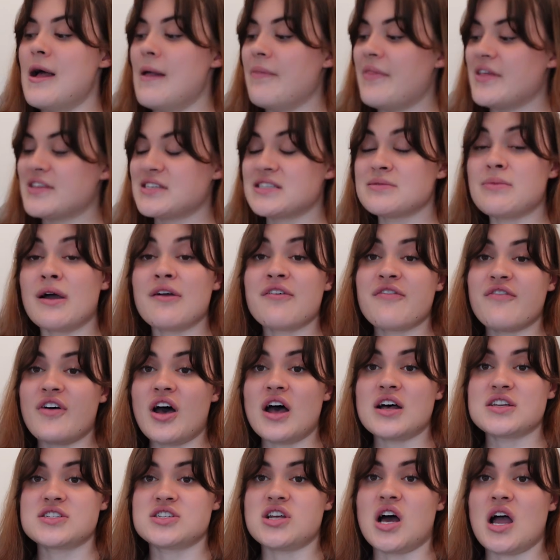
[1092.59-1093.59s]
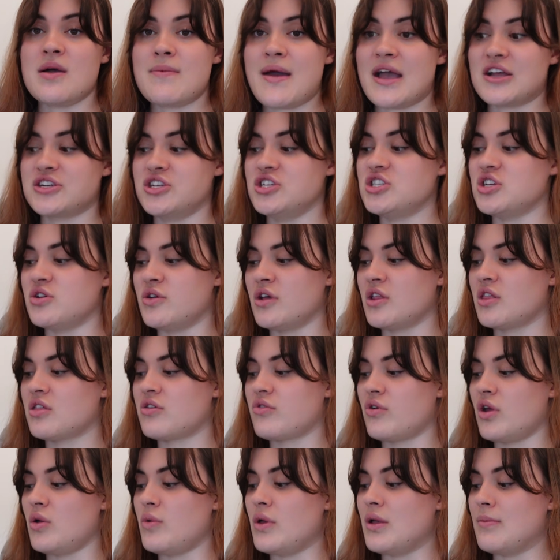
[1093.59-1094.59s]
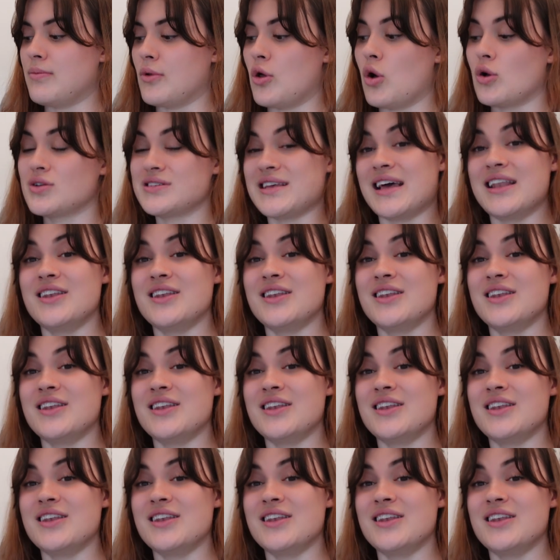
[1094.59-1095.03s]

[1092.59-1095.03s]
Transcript: This is my first time actually doing 3-week blocks,